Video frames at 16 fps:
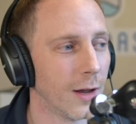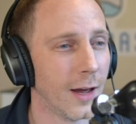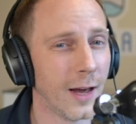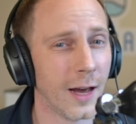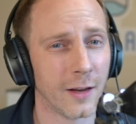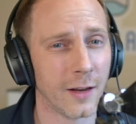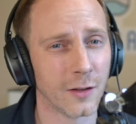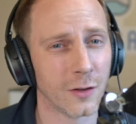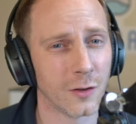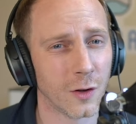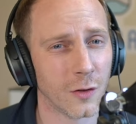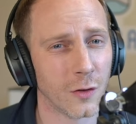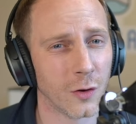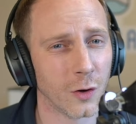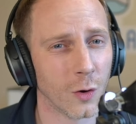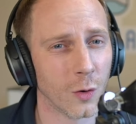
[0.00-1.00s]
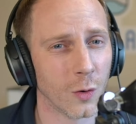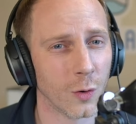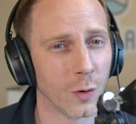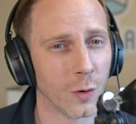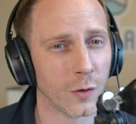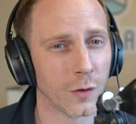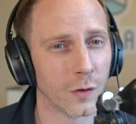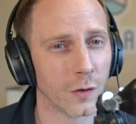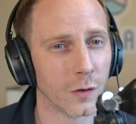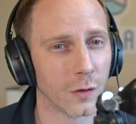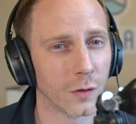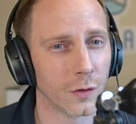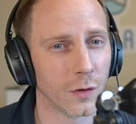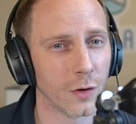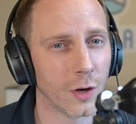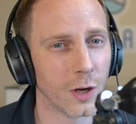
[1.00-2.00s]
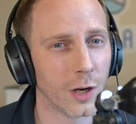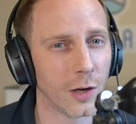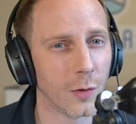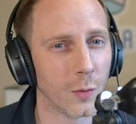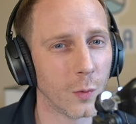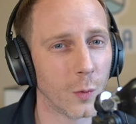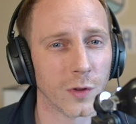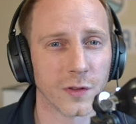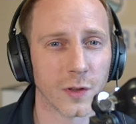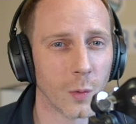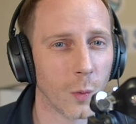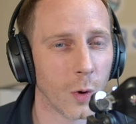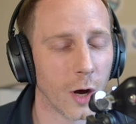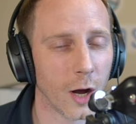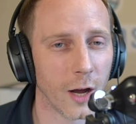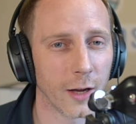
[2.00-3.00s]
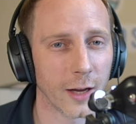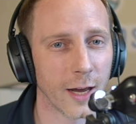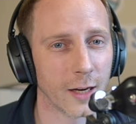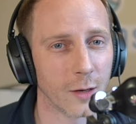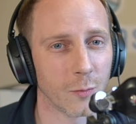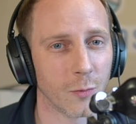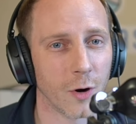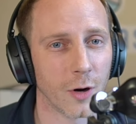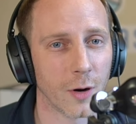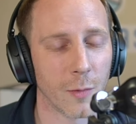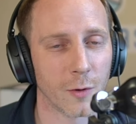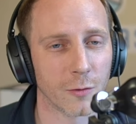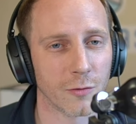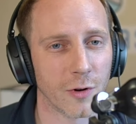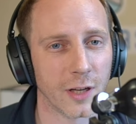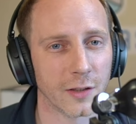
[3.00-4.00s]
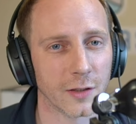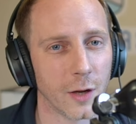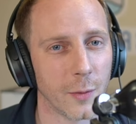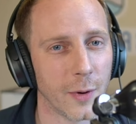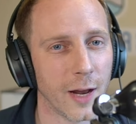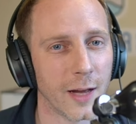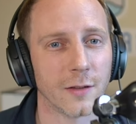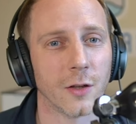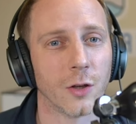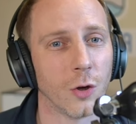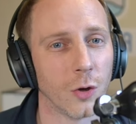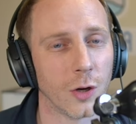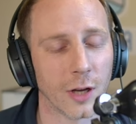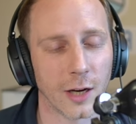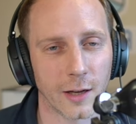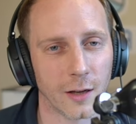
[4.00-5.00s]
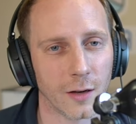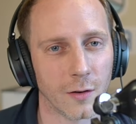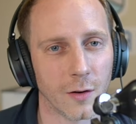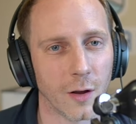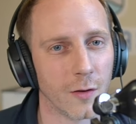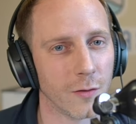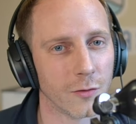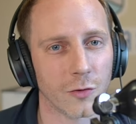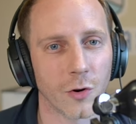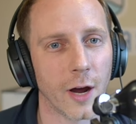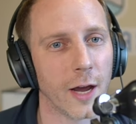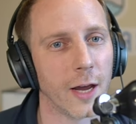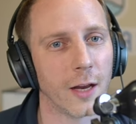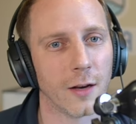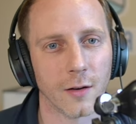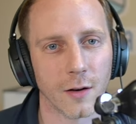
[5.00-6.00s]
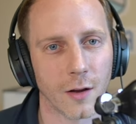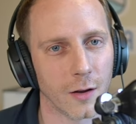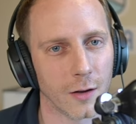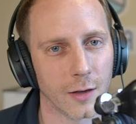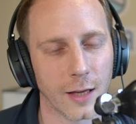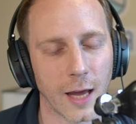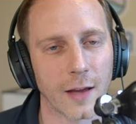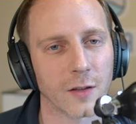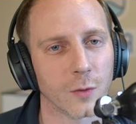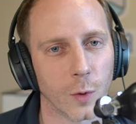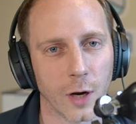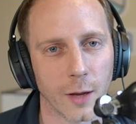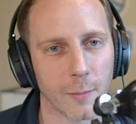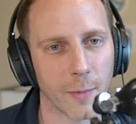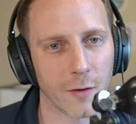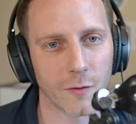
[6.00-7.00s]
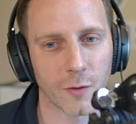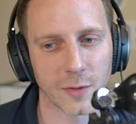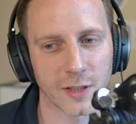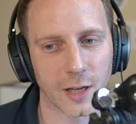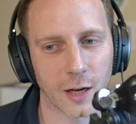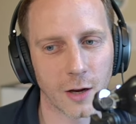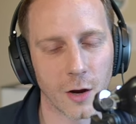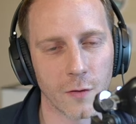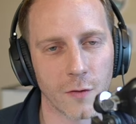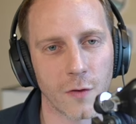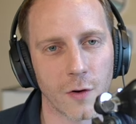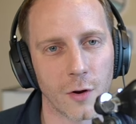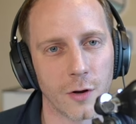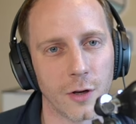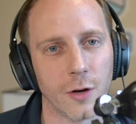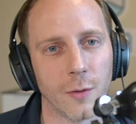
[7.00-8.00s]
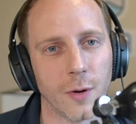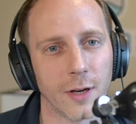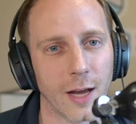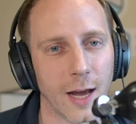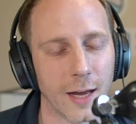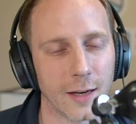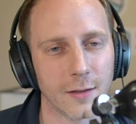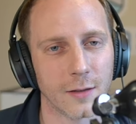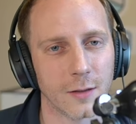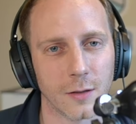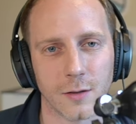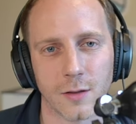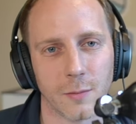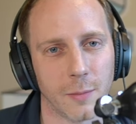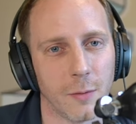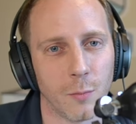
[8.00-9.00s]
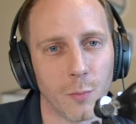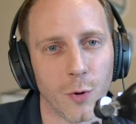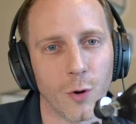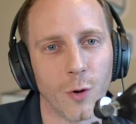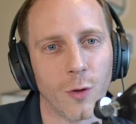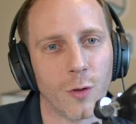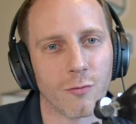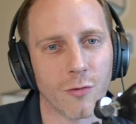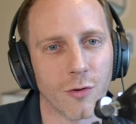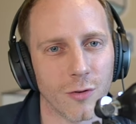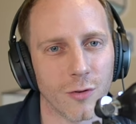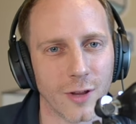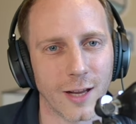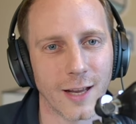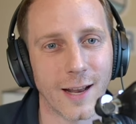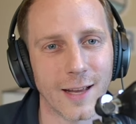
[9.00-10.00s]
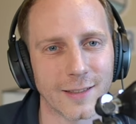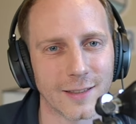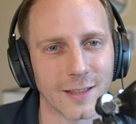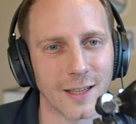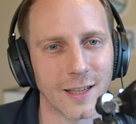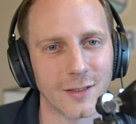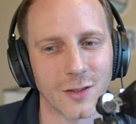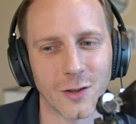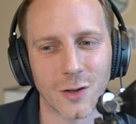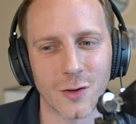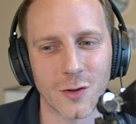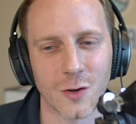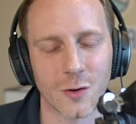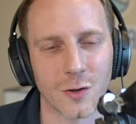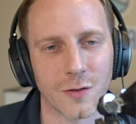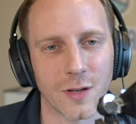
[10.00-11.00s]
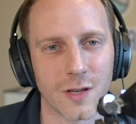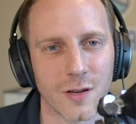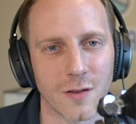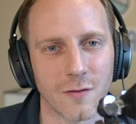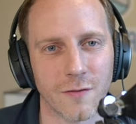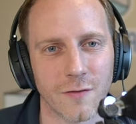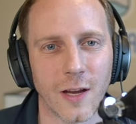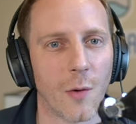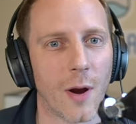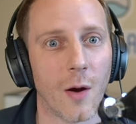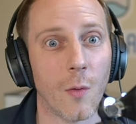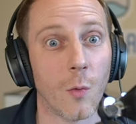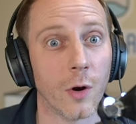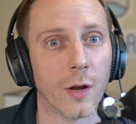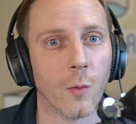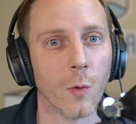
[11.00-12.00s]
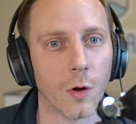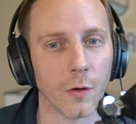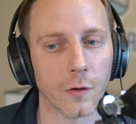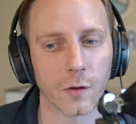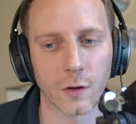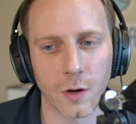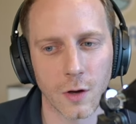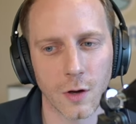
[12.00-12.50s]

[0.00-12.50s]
hadn't done the course, was at work, had a program that was running slow and had to Google it and, and try and guess what it meant from Stack Overflow. You know, I'd had to, to be put through the classes and the tutorage to figure out what it was